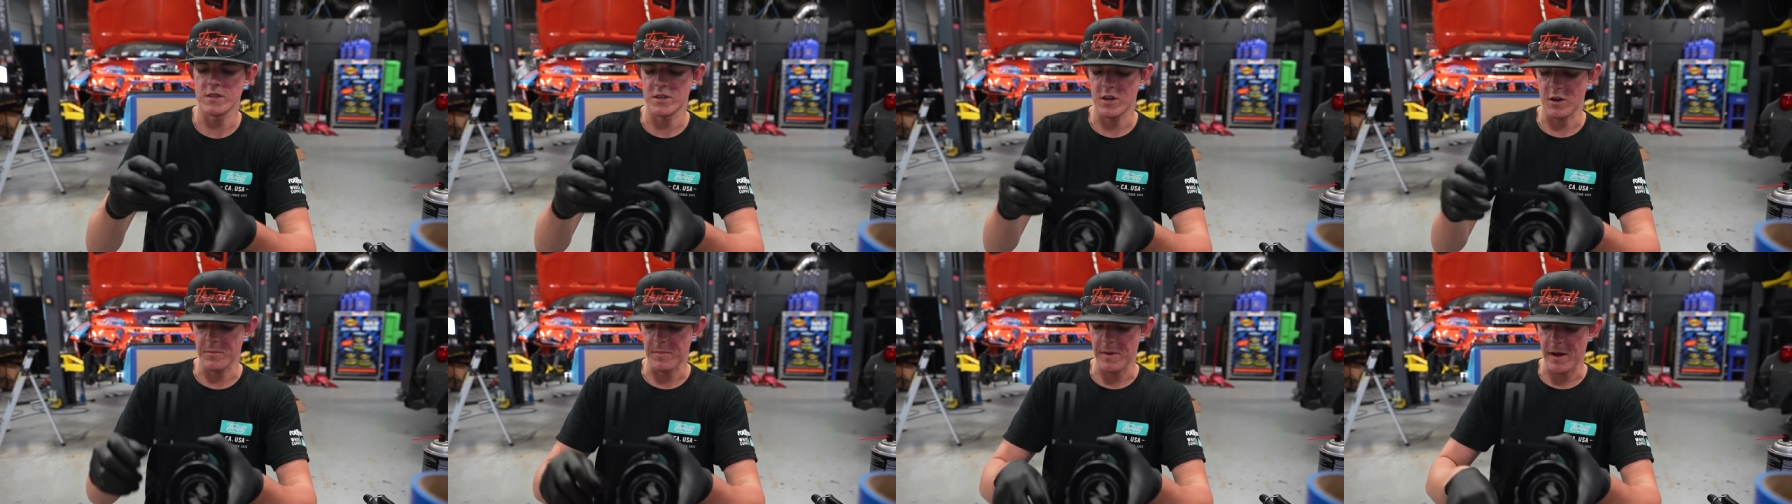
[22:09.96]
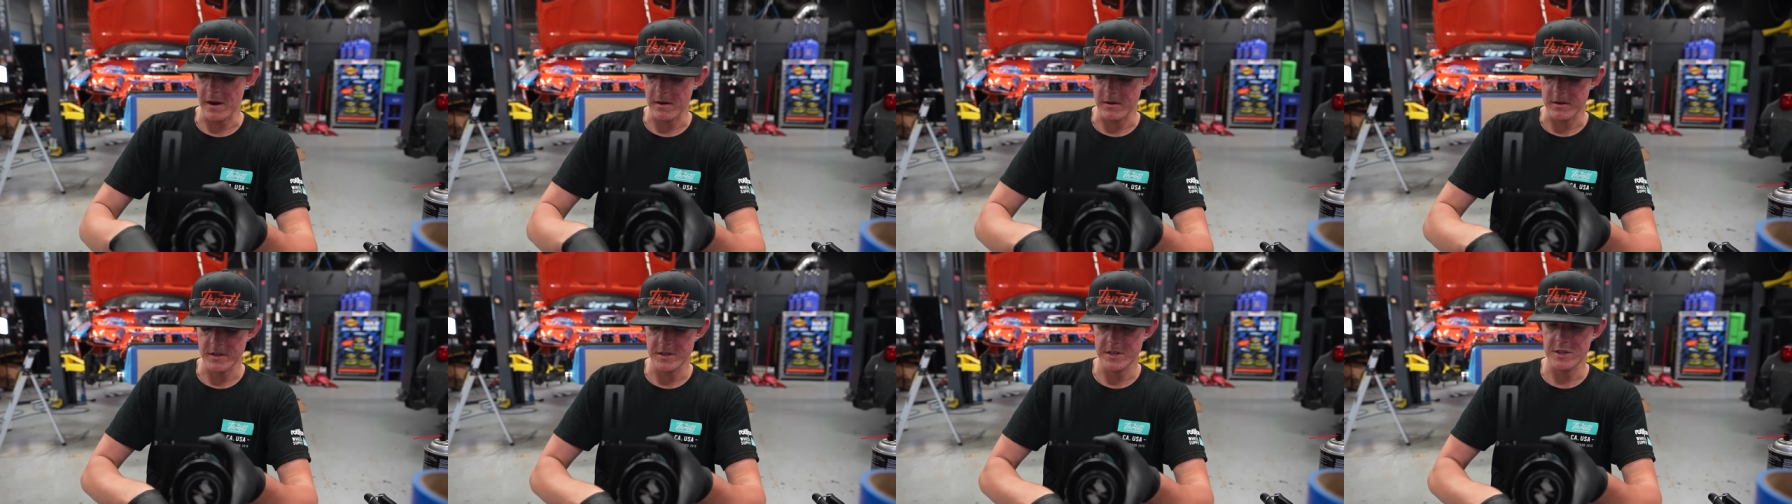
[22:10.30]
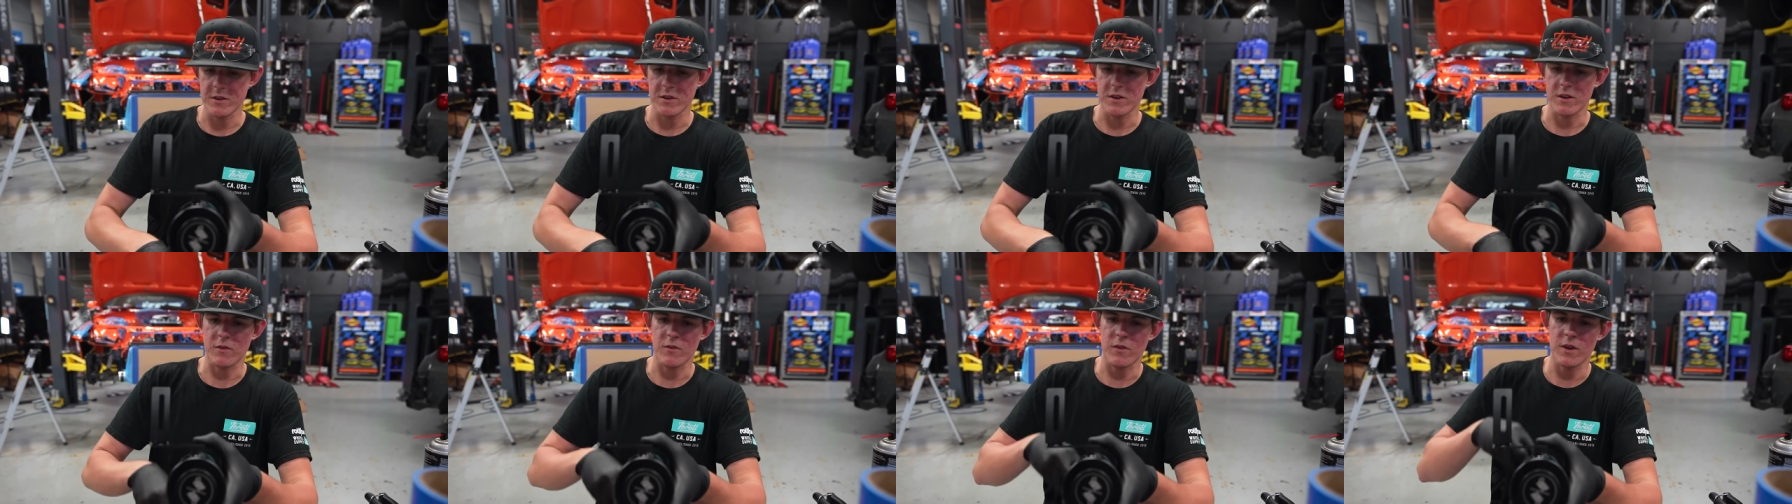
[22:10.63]
is our power
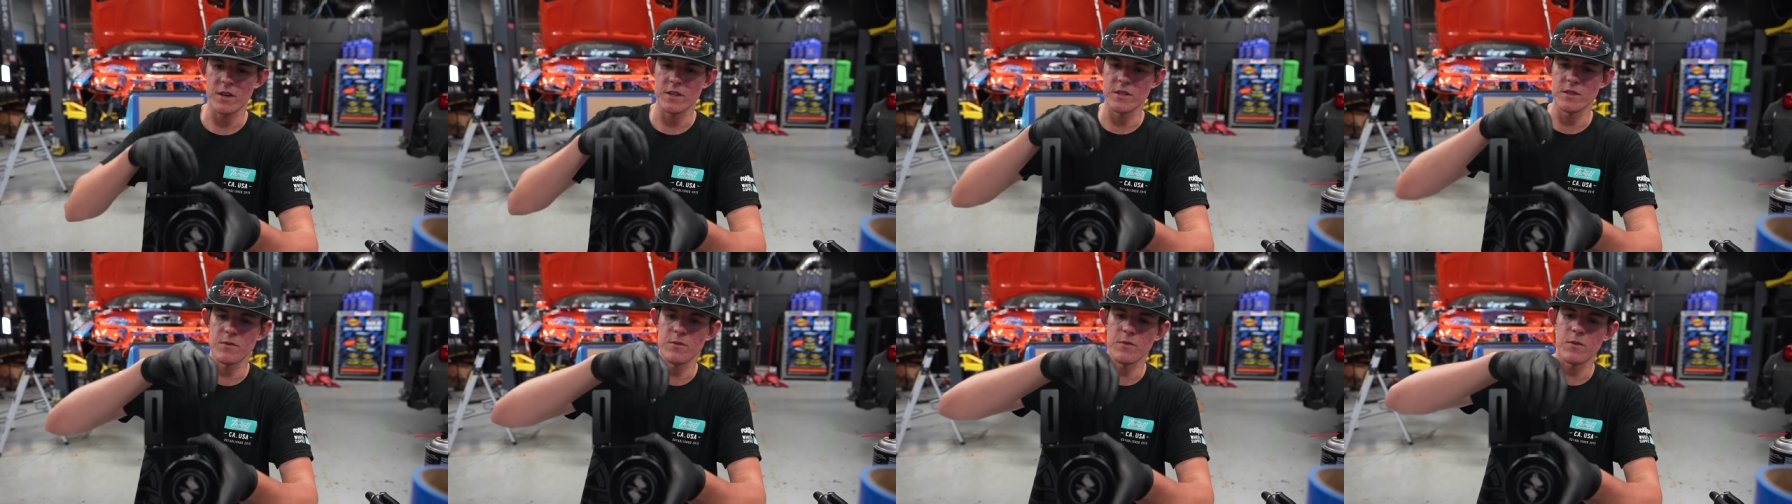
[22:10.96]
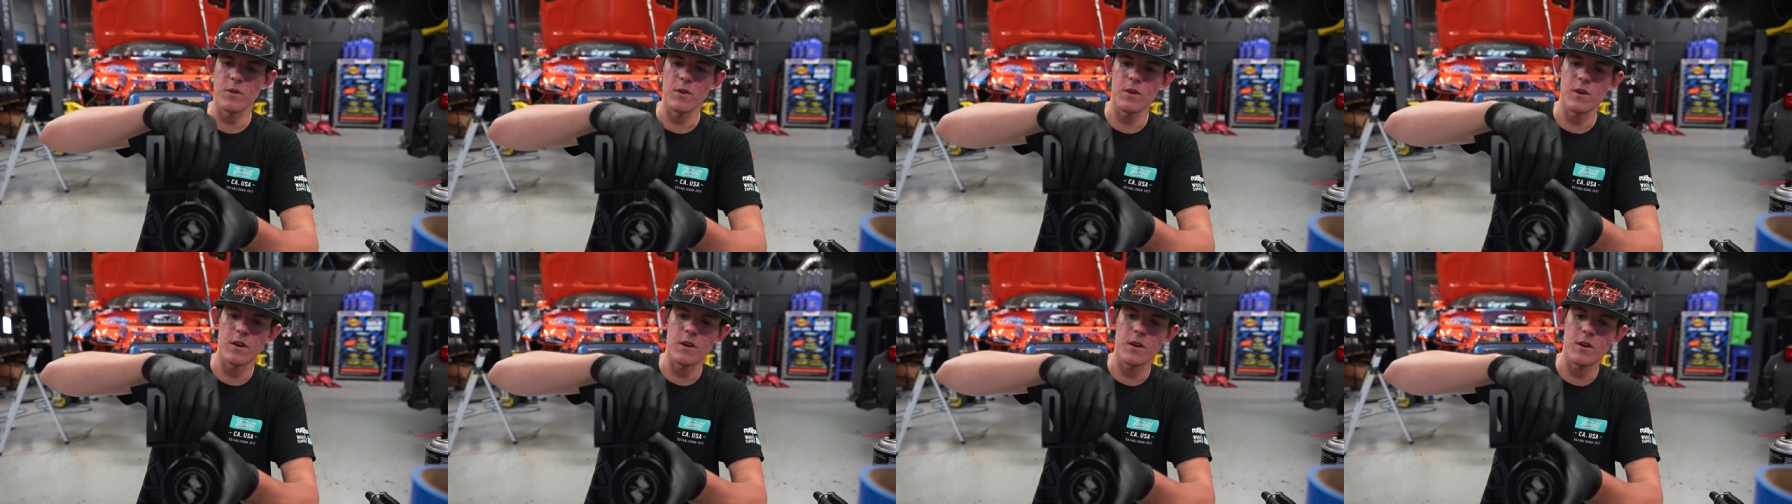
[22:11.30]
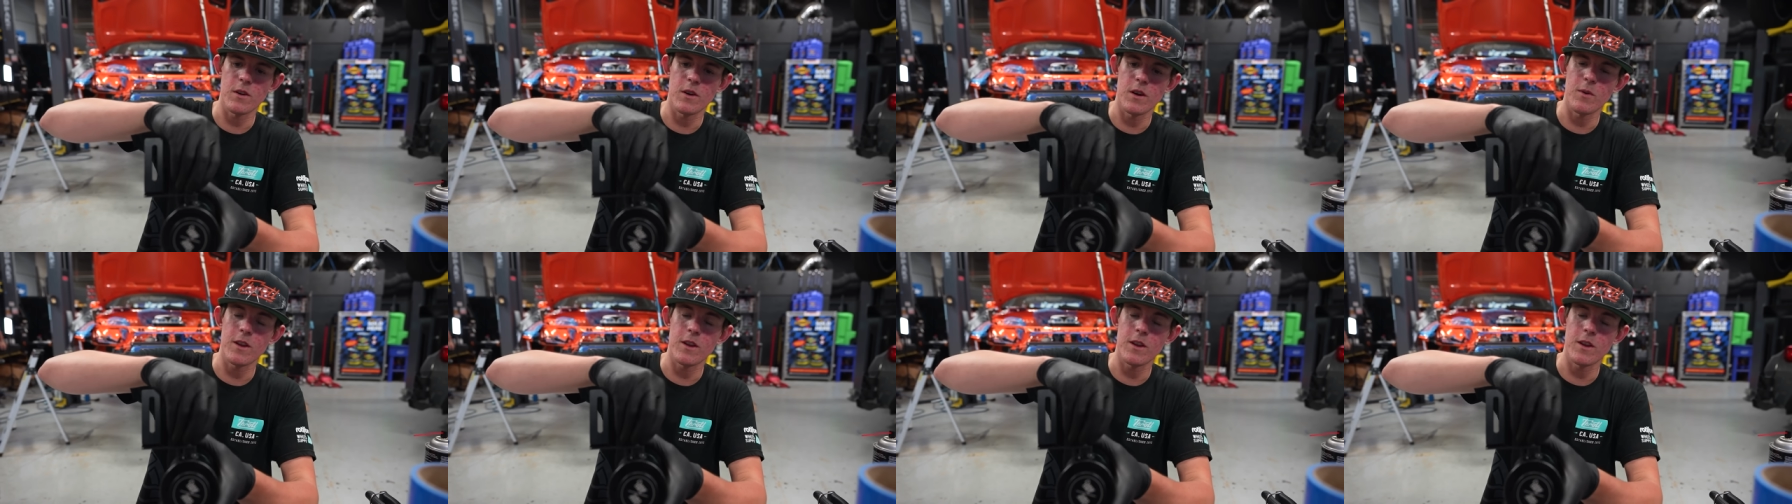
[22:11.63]
steering reservoir.